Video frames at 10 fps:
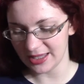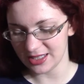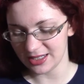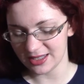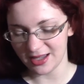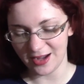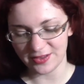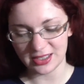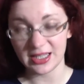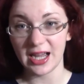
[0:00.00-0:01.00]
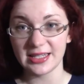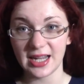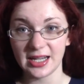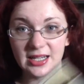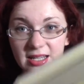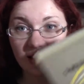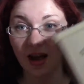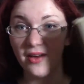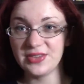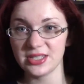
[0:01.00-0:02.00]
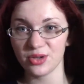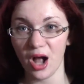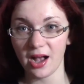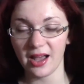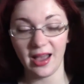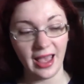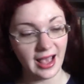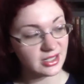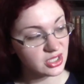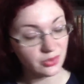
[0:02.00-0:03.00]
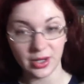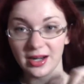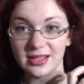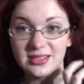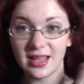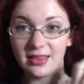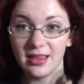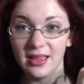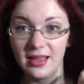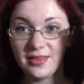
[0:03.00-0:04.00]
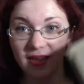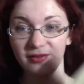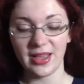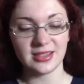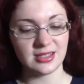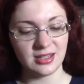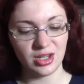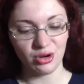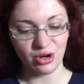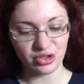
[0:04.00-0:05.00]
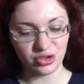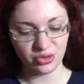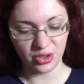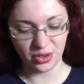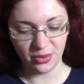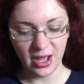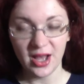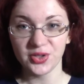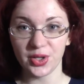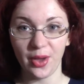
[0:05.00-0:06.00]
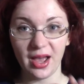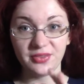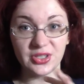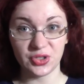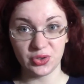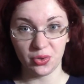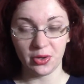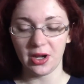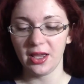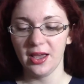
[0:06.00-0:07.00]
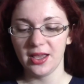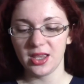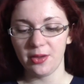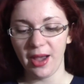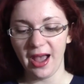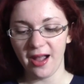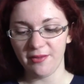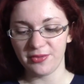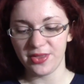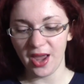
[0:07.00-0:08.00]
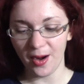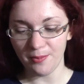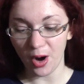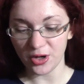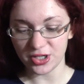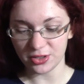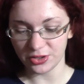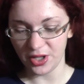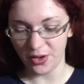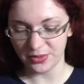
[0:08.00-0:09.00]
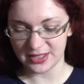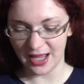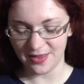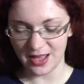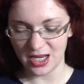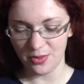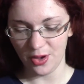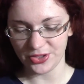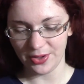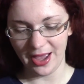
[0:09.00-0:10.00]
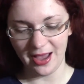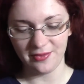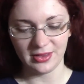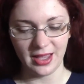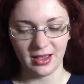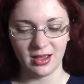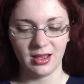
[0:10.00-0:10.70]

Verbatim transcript: to discover the identity of Straka and to what extent the events in here are true. So you have the story, you have their marginal notes, and then you also have like